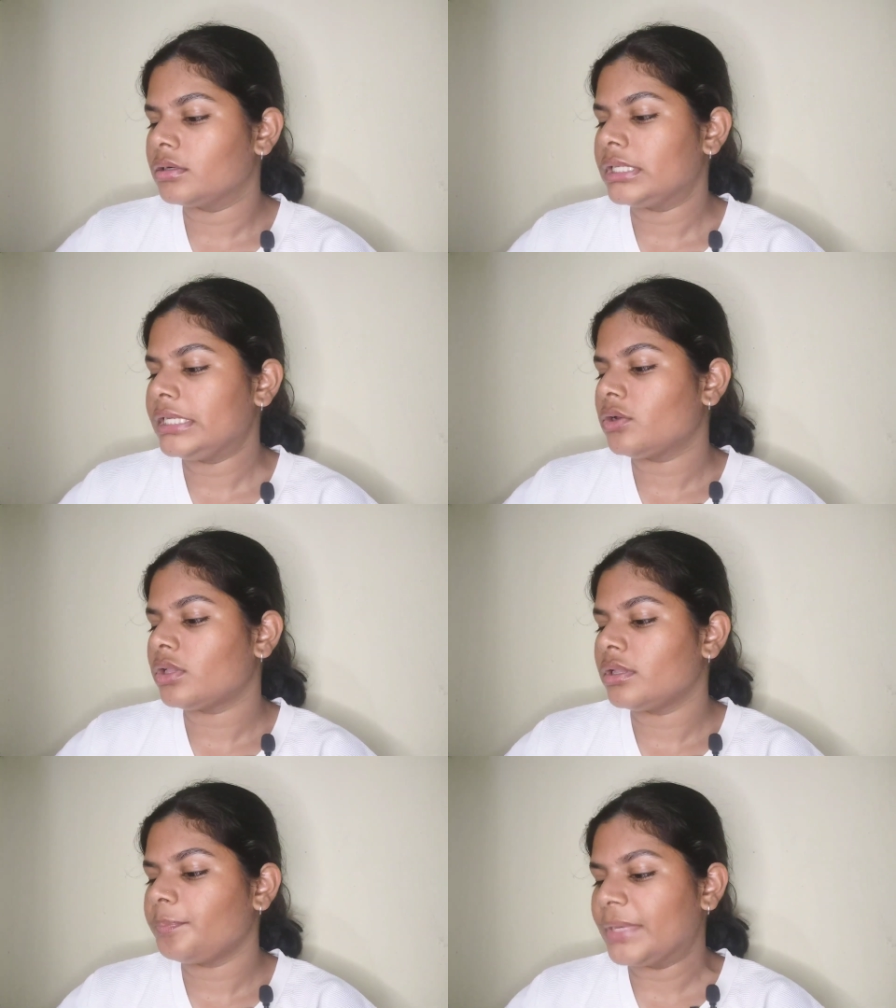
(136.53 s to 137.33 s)
clean
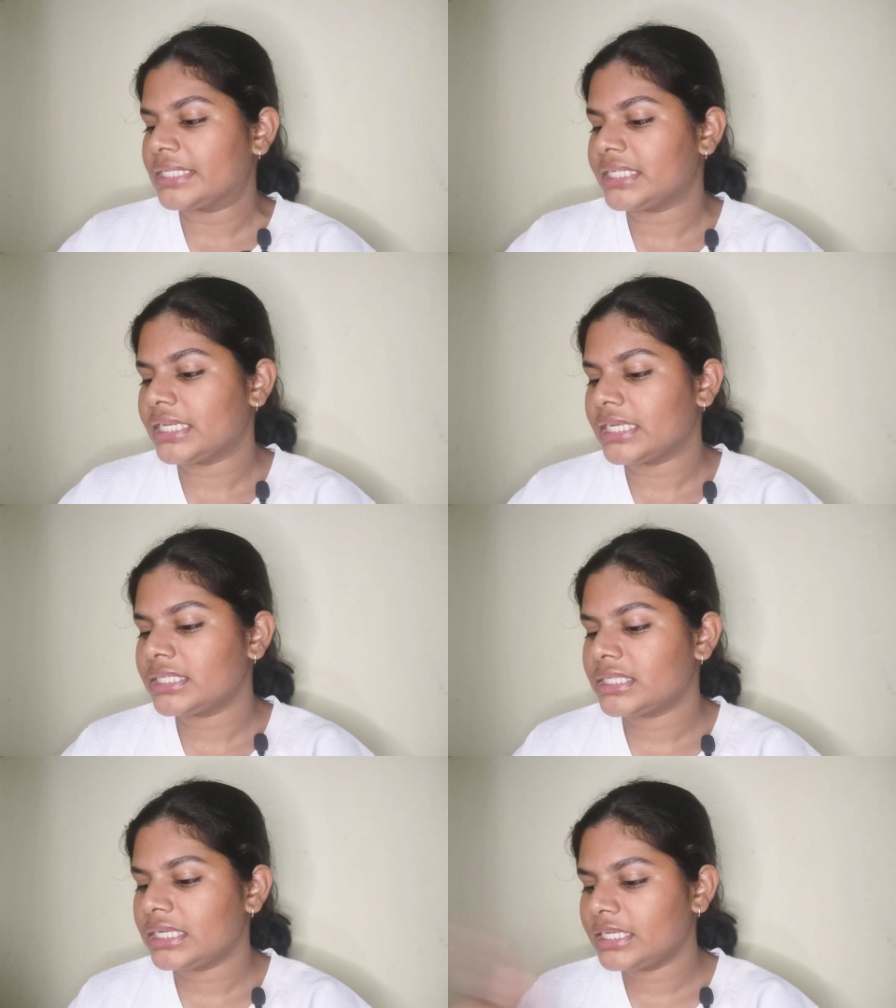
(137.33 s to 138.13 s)
all the
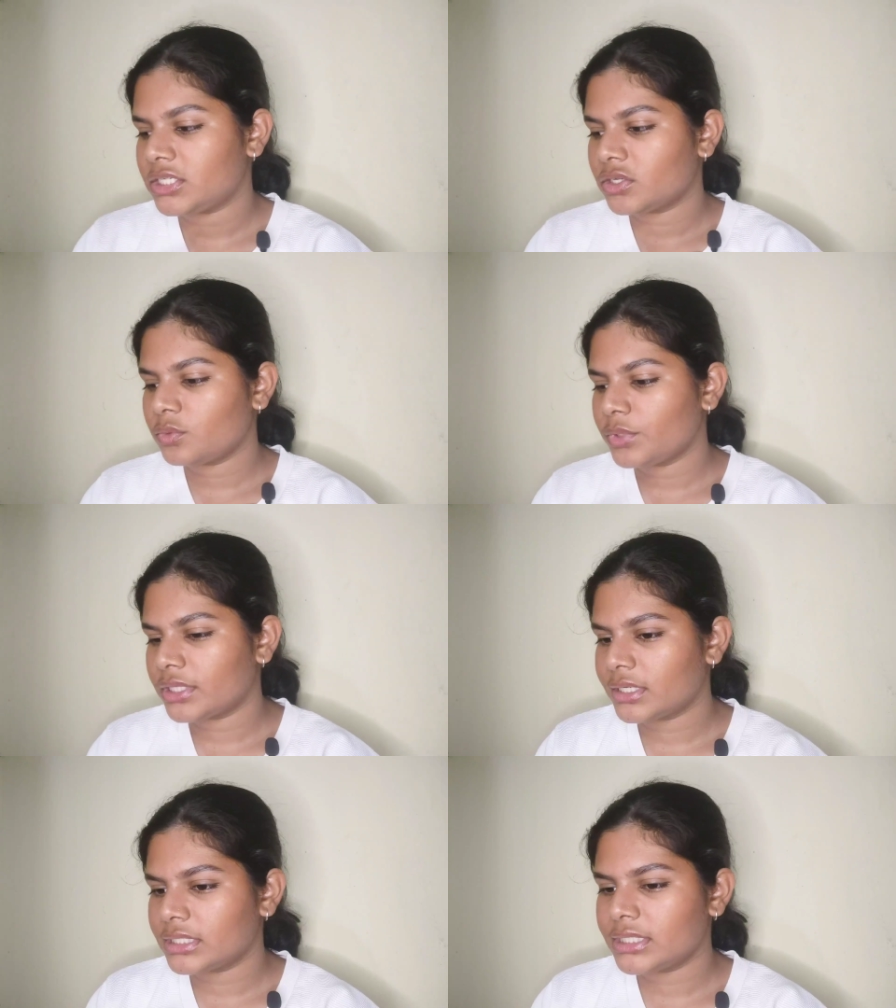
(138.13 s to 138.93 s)
messiness later
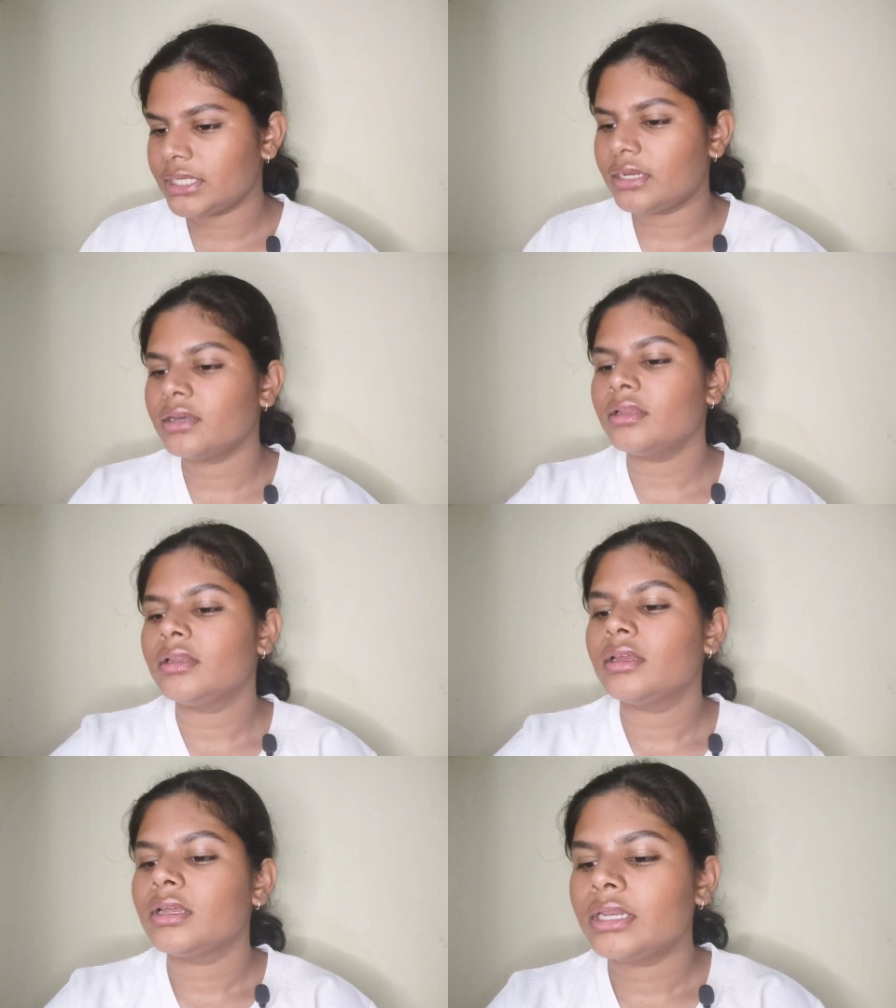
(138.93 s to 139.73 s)
with concealer.
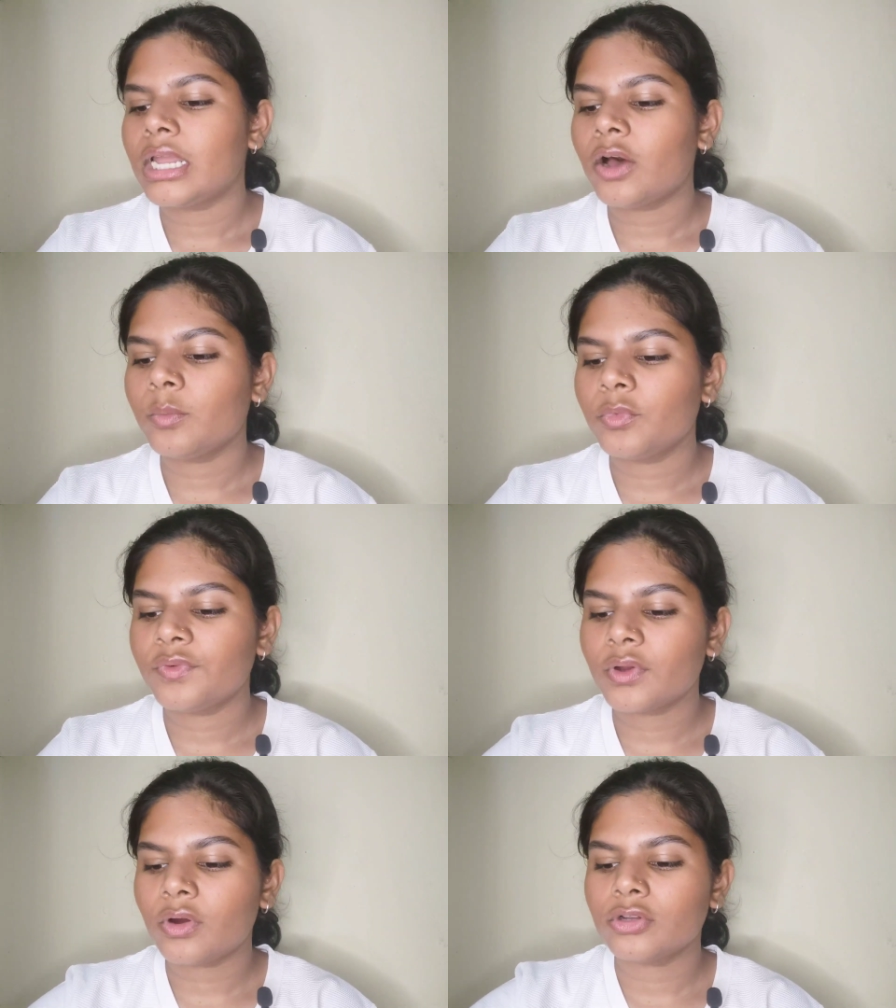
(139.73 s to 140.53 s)
Now
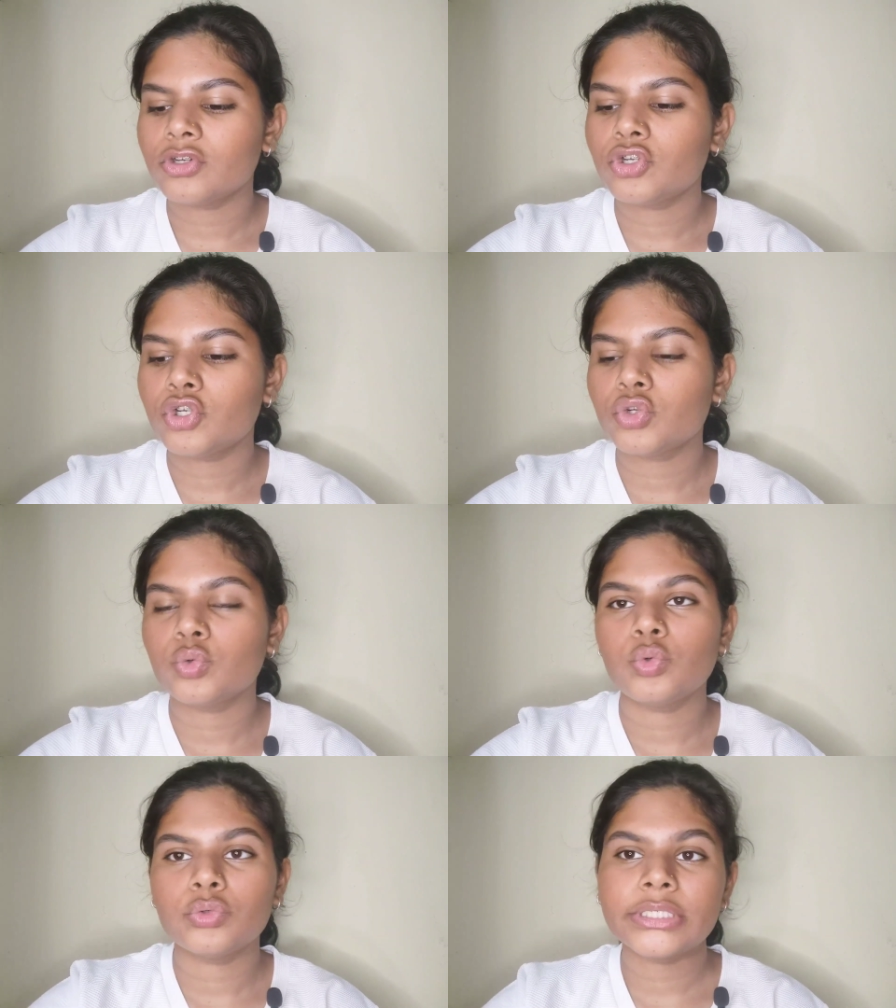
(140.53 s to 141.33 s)
moving on
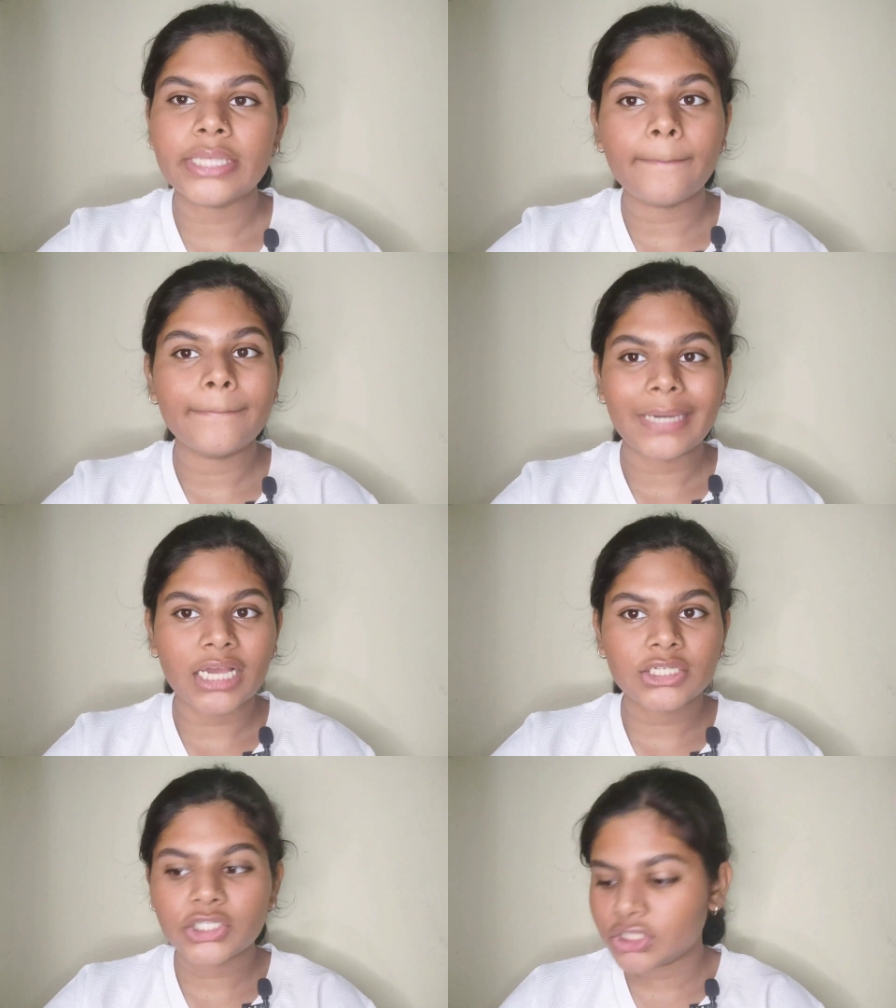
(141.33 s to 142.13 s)
to some
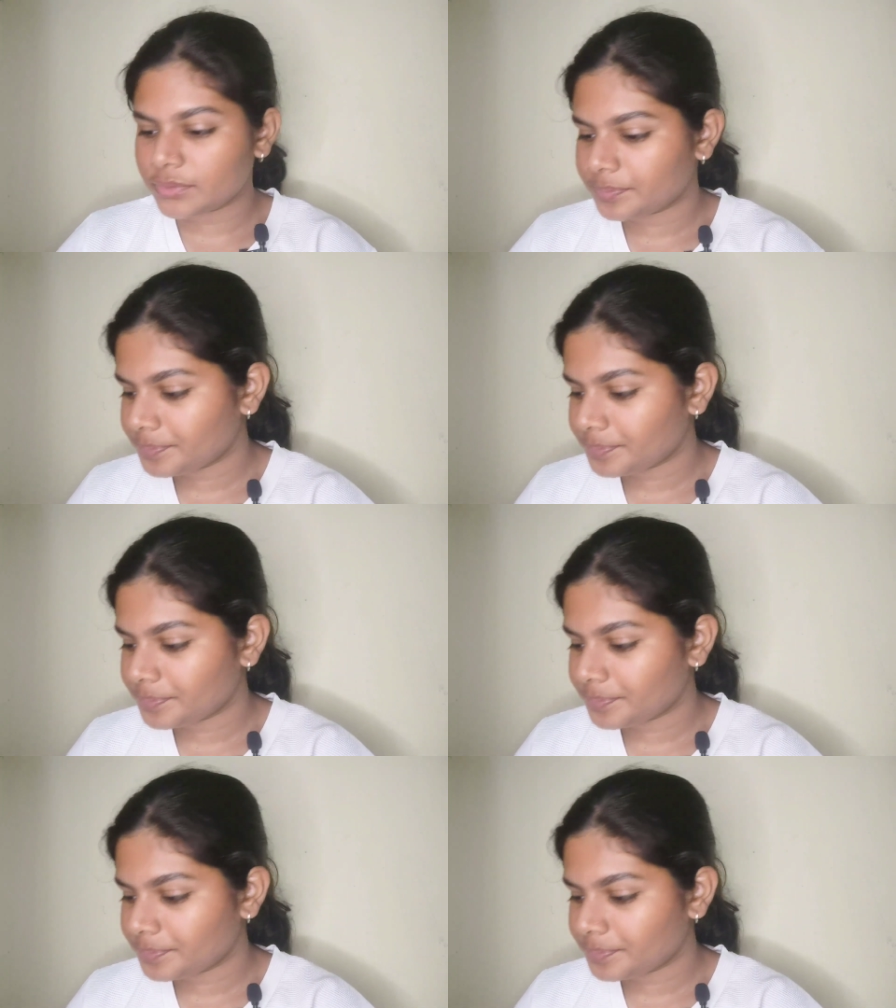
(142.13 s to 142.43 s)
blush.